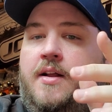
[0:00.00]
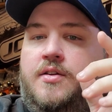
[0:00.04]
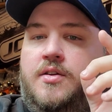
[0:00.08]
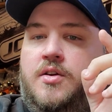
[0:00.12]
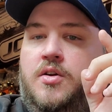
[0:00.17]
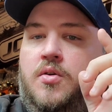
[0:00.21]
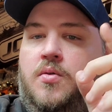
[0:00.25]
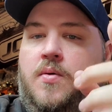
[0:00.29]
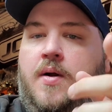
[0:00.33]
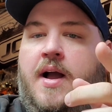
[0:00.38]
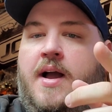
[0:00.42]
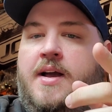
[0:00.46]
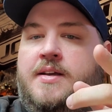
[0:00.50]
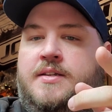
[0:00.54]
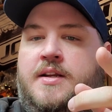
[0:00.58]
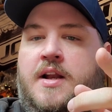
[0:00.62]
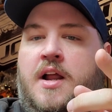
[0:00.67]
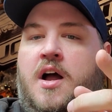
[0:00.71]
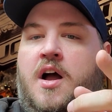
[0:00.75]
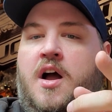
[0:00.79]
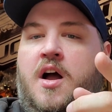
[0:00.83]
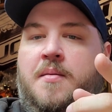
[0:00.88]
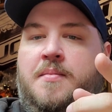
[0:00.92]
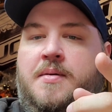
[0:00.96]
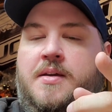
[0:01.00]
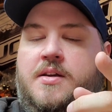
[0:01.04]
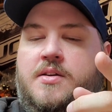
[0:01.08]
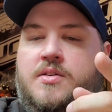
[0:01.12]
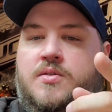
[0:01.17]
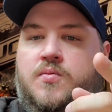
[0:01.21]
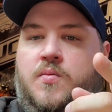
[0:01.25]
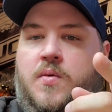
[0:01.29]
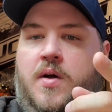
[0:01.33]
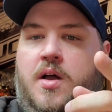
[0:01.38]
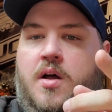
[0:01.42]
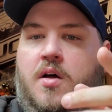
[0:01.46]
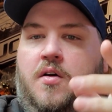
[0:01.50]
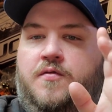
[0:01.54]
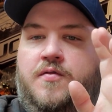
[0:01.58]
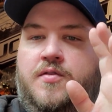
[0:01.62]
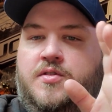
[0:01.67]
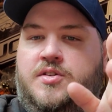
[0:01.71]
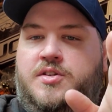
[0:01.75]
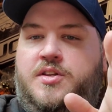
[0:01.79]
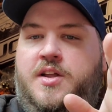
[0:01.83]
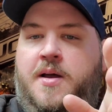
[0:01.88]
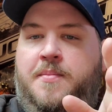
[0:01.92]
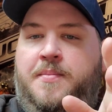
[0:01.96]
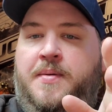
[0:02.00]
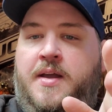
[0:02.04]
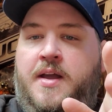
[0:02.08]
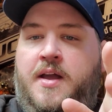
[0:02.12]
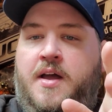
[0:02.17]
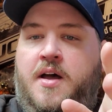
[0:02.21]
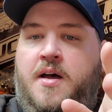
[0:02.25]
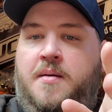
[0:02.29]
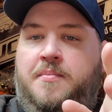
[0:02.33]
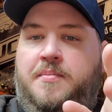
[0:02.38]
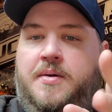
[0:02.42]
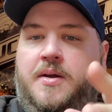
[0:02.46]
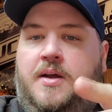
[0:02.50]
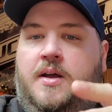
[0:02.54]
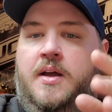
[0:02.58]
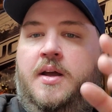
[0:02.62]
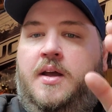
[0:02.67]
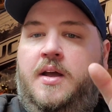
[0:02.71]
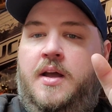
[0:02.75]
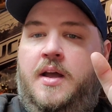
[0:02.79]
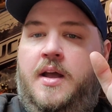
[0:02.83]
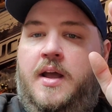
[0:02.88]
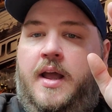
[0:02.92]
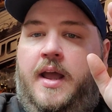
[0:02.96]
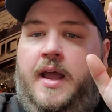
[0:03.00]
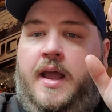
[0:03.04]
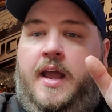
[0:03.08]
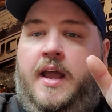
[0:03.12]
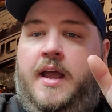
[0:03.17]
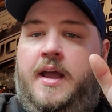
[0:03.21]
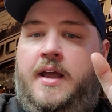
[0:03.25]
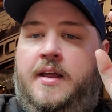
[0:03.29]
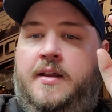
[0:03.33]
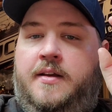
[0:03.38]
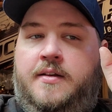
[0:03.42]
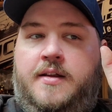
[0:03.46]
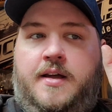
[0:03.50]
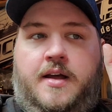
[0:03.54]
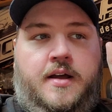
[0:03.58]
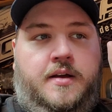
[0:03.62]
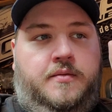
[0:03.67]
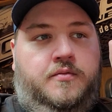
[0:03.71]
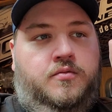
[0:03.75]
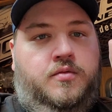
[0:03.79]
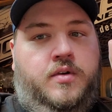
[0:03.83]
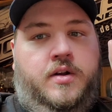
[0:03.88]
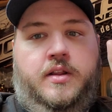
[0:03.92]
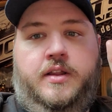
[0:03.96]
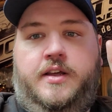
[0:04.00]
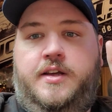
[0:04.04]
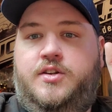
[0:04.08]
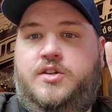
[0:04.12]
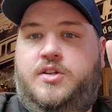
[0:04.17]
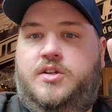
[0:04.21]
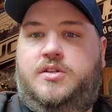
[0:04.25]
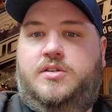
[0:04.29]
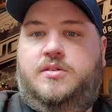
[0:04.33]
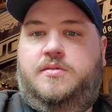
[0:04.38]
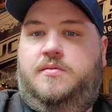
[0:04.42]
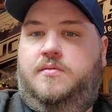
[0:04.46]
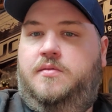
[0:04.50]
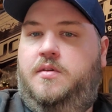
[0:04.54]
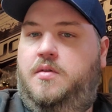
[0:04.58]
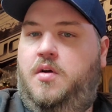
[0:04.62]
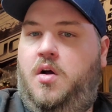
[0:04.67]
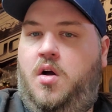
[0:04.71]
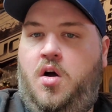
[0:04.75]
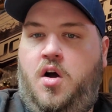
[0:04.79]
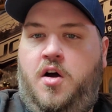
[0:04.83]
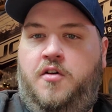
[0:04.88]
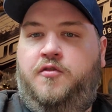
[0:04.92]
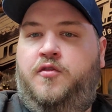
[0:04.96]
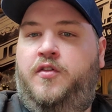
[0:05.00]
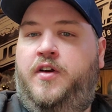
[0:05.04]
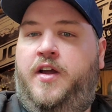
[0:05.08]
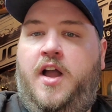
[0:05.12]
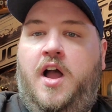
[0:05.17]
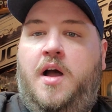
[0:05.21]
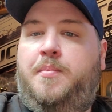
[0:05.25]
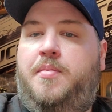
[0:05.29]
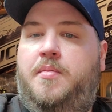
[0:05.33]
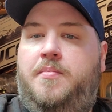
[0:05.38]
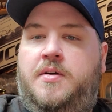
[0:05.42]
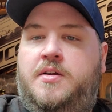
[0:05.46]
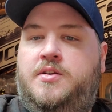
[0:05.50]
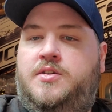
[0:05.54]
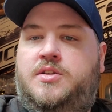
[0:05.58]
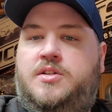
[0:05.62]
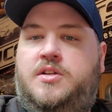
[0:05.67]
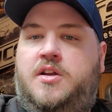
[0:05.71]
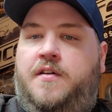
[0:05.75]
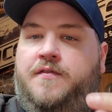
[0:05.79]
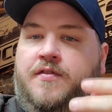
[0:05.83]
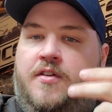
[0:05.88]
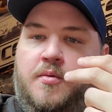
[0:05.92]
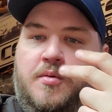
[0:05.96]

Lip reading: to Horizon Hobby as well for stepping up and really just offering up a bunch of stuff.